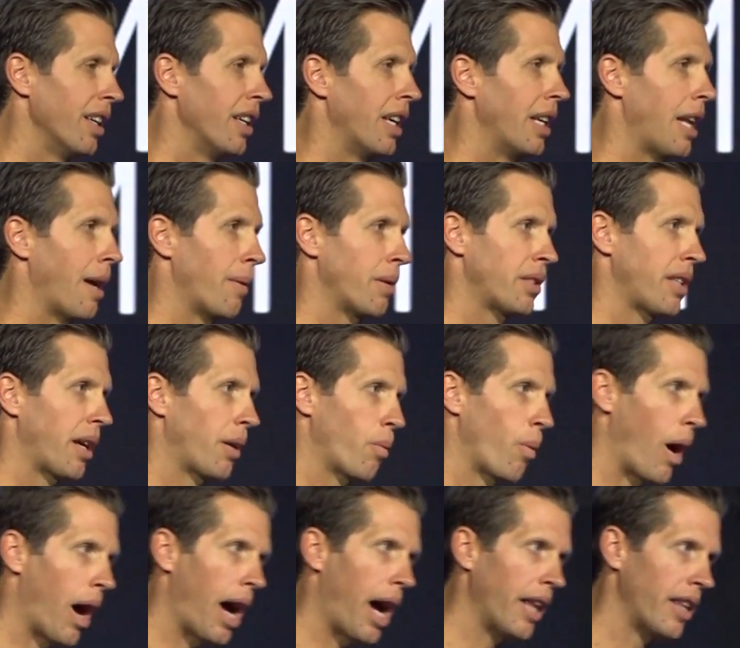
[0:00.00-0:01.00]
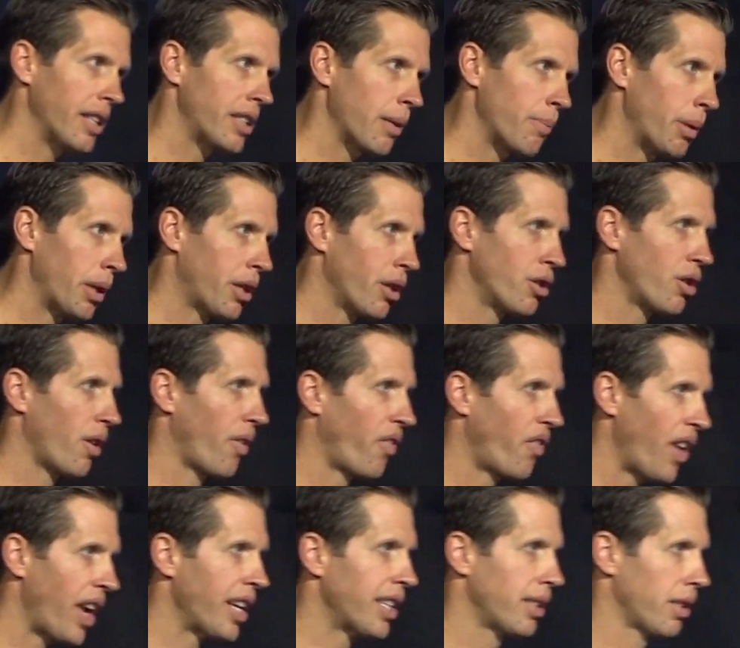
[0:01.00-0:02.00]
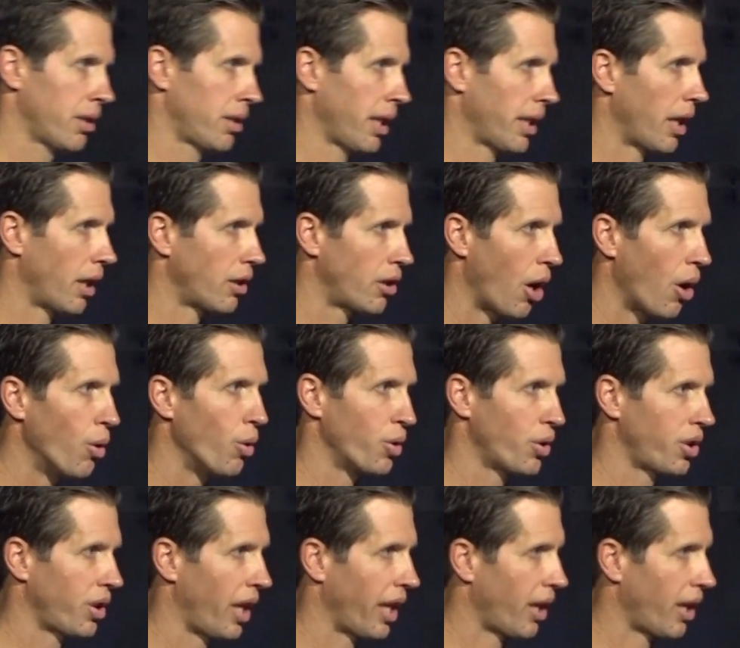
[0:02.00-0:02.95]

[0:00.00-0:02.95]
And I was like, why? They said, because your face looks like a ghost.